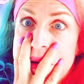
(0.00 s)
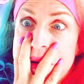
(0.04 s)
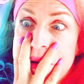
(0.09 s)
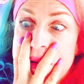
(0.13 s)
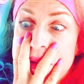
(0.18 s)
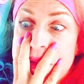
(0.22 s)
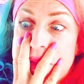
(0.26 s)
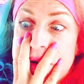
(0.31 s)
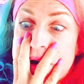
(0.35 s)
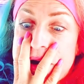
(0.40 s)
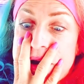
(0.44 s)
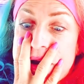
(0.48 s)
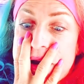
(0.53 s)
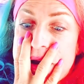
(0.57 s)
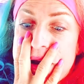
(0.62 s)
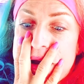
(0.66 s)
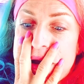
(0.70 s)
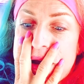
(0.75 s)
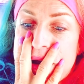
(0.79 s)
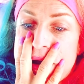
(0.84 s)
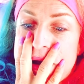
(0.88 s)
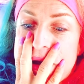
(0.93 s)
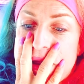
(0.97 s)
but
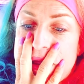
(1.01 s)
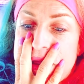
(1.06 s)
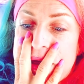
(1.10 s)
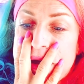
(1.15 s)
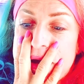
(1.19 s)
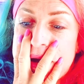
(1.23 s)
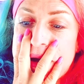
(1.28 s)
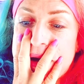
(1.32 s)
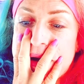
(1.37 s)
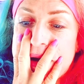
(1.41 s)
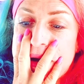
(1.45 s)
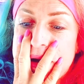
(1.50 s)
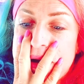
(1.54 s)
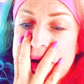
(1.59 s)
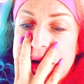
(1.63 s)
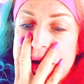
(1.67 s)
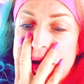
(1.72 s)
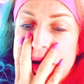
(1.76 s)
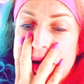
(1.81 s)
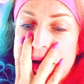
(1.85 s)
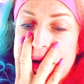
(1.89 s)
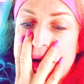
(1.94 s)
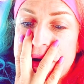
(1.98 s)
then
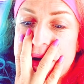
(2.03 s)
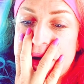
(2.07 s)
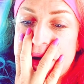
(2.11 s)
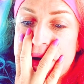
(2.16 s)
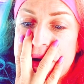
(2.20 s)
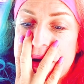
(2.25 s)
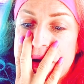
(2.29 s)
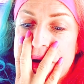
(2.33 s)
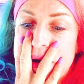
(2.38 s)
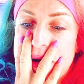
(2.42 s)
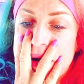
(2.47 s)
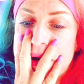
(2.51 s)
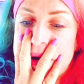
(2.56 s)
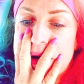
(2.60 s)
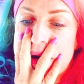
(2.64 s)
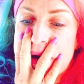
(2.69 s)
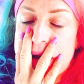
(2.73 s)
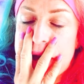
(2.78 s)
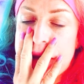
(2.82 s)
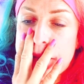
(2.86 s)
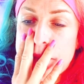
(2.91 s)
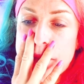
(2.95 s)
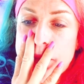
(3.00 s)

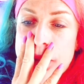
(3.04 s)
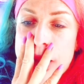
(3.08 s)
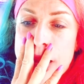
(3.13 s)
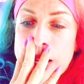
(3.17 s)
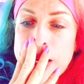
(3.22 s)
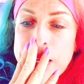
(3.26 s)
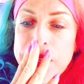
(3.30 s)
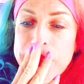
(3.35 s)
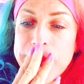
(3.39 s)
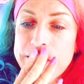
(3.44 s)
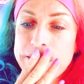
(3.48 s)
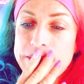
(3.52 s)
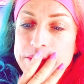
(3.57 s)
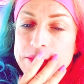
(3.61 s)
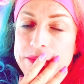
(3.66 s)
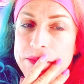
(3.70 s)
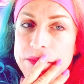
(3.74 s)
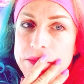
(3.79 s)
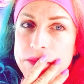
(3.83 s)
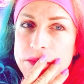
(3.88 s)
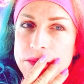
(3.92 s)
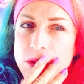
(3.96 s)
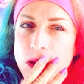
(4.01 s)
I met
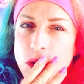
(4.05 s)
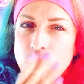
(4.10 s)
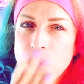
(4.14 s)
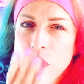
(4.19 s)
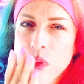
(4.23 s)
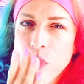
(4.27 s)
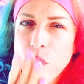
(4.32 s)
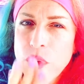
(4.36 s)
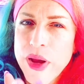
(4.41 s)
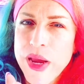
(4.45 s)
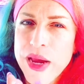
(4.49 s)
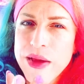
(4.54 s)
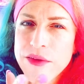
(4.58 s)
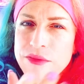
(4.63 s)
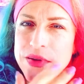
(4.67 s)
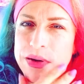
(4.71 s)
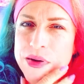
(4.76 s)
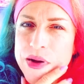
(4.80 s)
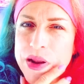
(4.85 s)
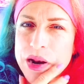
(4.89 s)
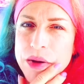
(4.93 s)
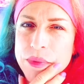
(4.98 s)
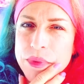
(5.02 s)
him. Well, the way I
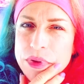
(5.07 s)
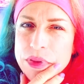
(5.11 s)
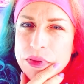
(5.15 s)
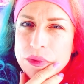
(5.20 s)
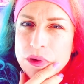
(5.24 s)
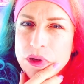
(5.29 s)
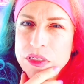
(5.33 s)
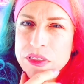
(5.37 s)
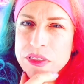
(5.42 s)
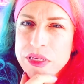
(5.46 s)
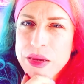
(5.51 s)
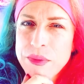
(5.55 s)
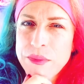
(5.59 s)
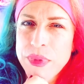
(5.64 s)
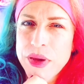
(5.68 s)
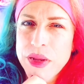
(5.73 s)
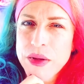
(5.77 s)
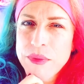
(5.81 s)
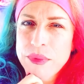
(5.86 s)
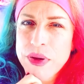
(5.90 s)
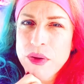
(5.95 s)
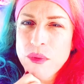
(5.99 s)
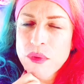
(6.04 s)
found out about the book is I met
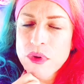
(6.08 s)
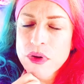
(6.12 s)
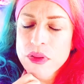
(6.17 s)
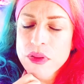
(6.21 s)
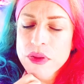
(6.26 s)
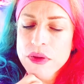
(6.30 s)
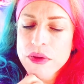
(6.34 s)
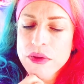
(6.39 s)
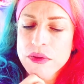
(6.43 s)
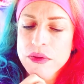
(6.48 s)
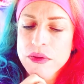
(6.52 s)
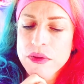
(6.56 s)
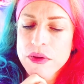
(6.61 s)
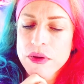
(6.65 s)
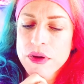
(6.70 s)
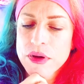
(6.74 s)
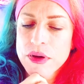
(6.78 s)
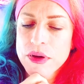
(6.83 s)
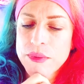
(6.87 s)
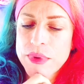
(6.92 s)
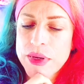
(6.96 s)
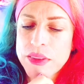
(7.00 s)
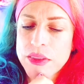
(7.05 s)
him at one of the
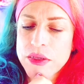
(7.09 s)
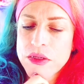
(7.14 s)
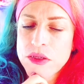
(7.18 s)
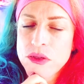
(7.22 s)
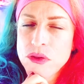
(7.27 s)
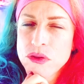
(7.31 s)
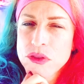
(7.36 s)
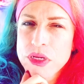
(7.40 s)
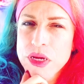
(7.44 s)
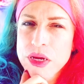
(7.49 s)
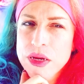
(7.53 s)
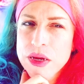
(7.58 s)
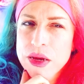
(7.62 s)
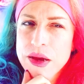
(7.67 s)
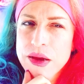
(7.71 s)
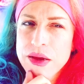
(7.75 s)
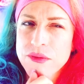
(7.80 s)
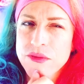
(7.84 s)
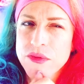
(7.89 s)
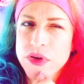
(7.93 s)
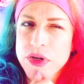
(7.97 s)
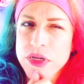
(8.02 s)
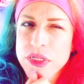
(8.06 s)
at the Tucson
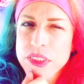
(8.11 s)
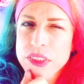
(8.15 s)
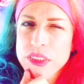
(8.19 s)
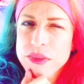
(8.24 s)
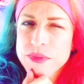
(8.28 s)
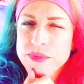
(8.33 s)
conference.